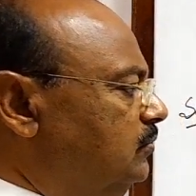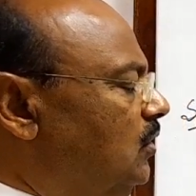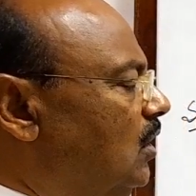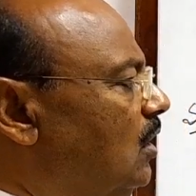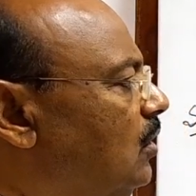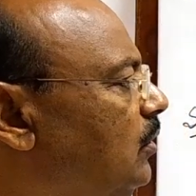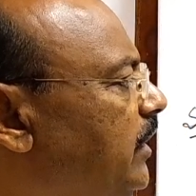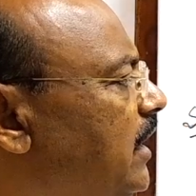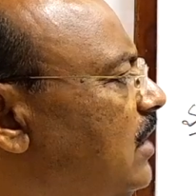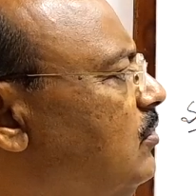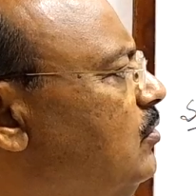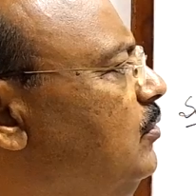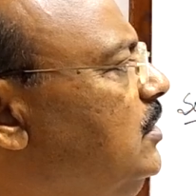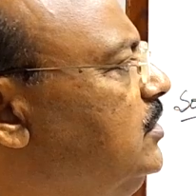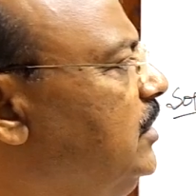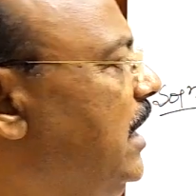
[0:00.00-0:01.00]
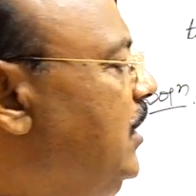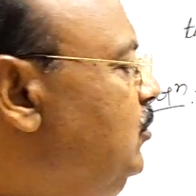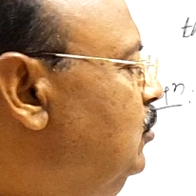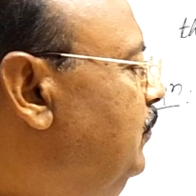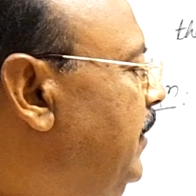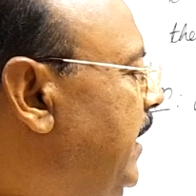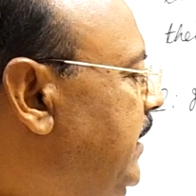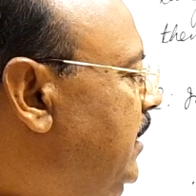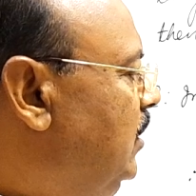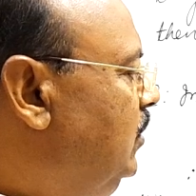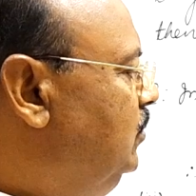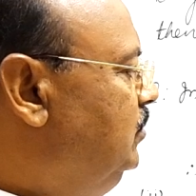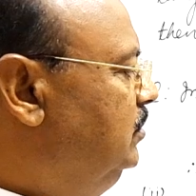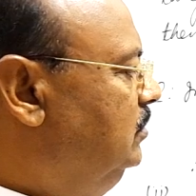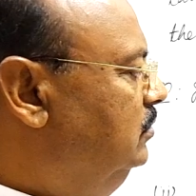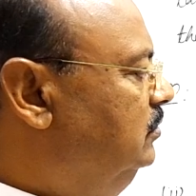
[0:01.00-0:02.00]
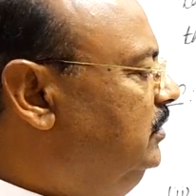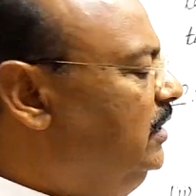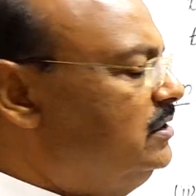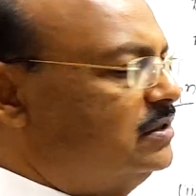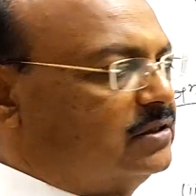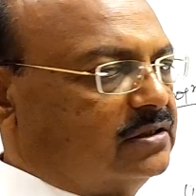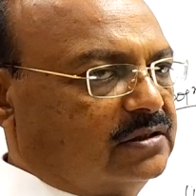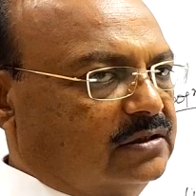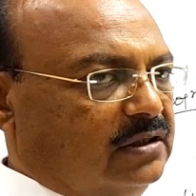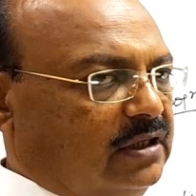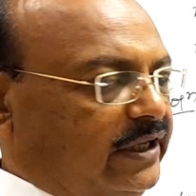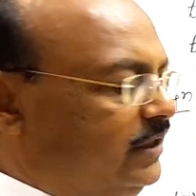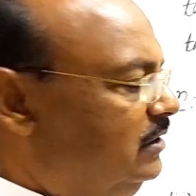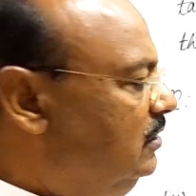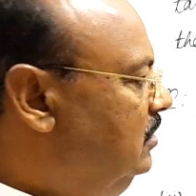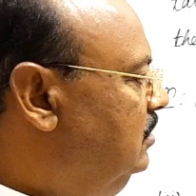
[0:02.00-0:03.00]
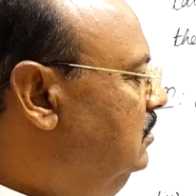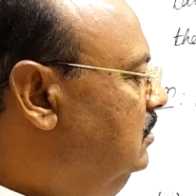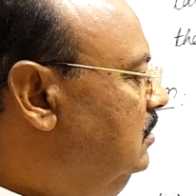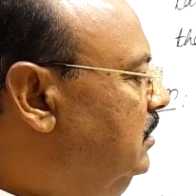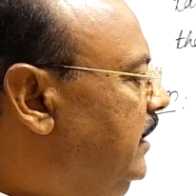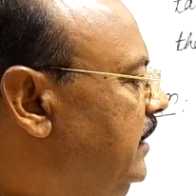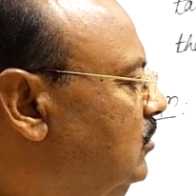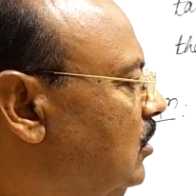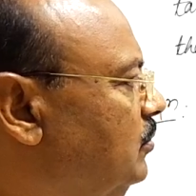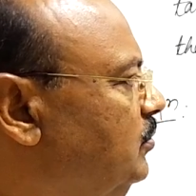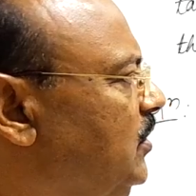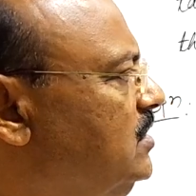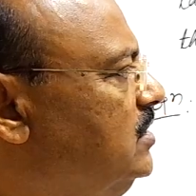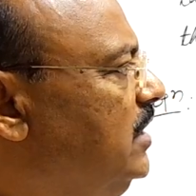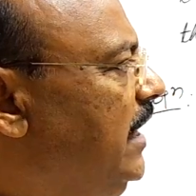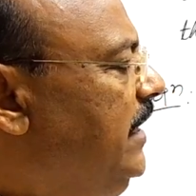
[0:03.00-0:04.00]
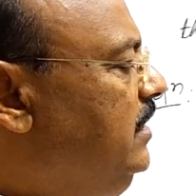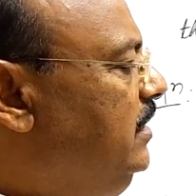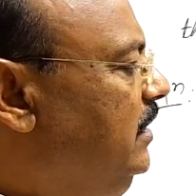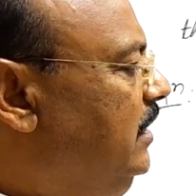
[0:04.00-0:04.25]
now here we will try to find out this length of this side